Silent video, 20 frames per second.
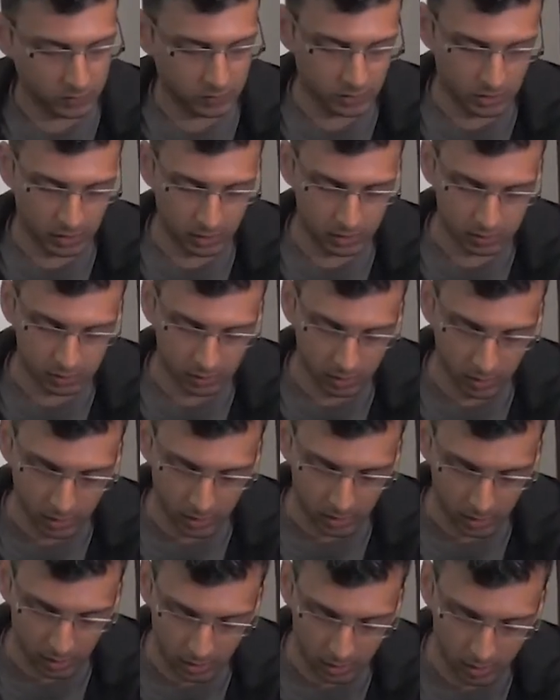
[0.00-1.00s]
that
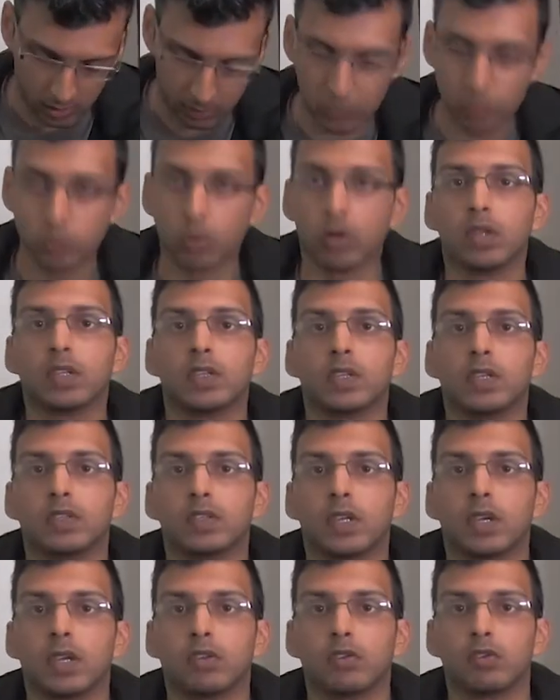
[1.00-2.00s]
image quality is
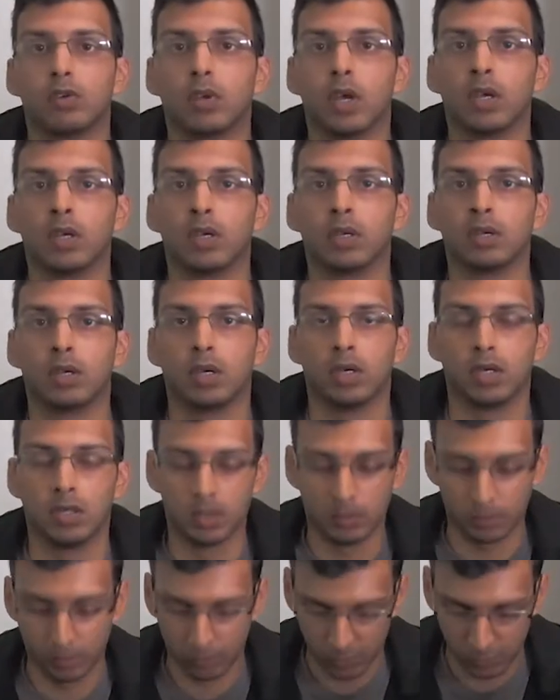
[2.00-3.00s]
second to none,
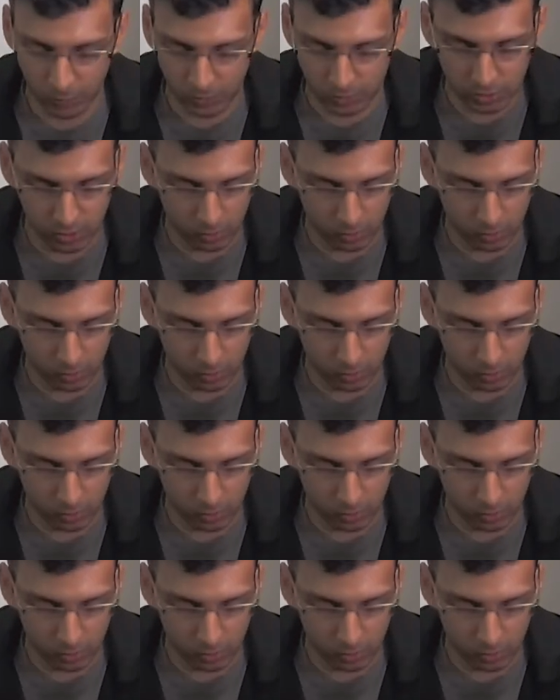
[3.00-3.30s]
especially